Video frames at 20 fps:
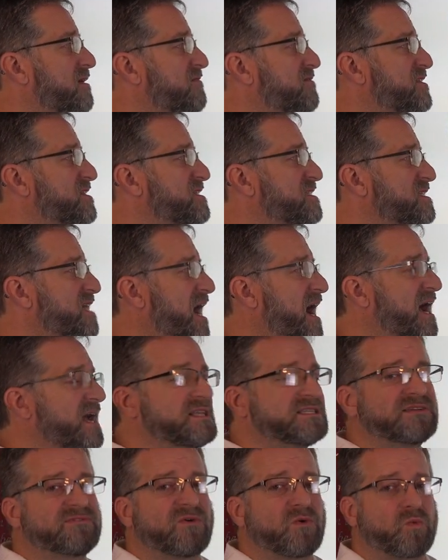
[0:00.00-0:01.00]
of the
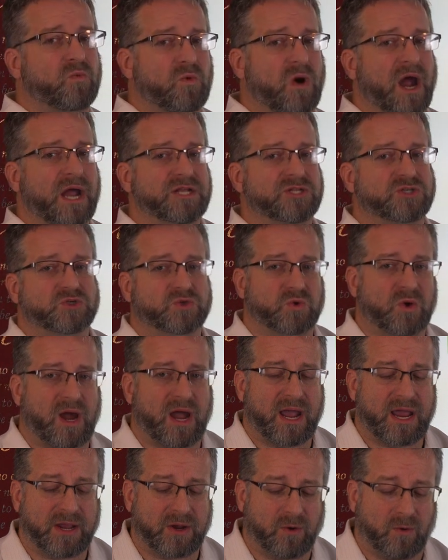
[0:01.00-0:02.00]
sides of a right
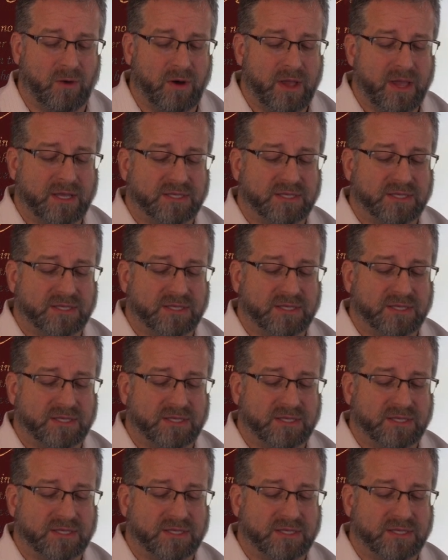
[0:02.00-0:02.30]
triangle.